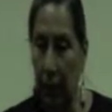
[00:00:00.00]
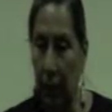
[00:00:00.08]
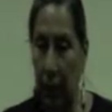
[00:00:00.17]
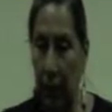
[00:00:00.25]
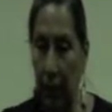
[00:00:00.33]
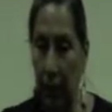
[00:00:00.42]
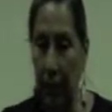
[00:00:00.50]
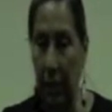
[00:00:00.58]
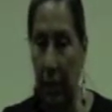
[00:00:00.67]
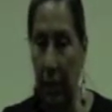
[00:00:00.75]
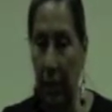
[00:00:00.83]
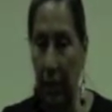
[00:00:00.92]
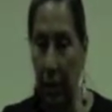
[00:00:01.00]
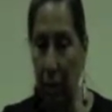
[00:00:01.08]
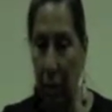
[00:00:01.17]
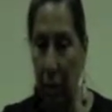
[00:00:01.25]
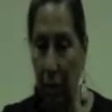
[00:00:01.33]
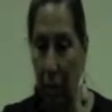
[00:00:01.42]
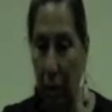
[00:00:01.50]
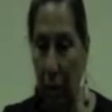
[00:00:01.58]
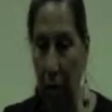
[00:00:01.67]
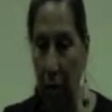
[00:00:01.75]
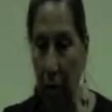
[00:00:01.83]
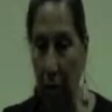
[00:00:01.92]
There is a huge
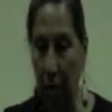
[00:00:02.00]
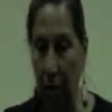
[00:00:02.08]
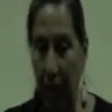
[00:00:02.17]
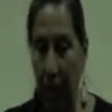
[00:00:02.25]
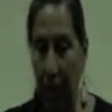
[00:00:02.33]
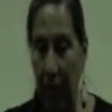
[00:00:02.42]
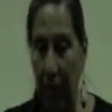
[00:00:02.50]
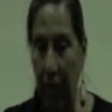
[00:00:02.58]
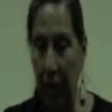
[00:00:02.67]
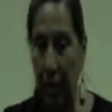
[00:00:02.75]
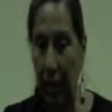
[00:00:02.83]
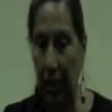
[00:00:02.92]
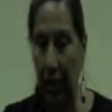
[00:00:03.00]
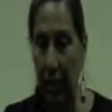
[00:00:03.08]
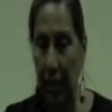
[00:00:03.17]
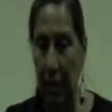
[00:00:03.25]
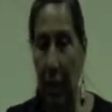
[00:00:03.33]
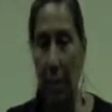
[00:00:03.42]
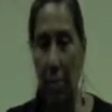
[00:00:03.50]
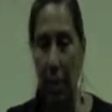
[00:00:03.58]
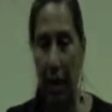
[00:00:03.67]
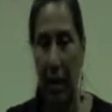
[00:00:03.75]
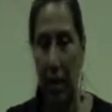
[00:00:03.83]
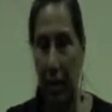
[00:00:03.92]
oil refinery and tank
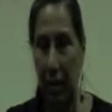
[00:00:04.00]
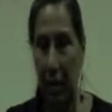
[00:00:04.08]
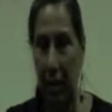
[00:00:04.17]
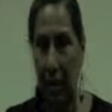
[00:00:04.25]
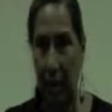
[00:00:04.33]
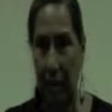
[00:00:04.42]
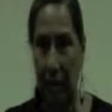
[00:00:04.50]
battery there.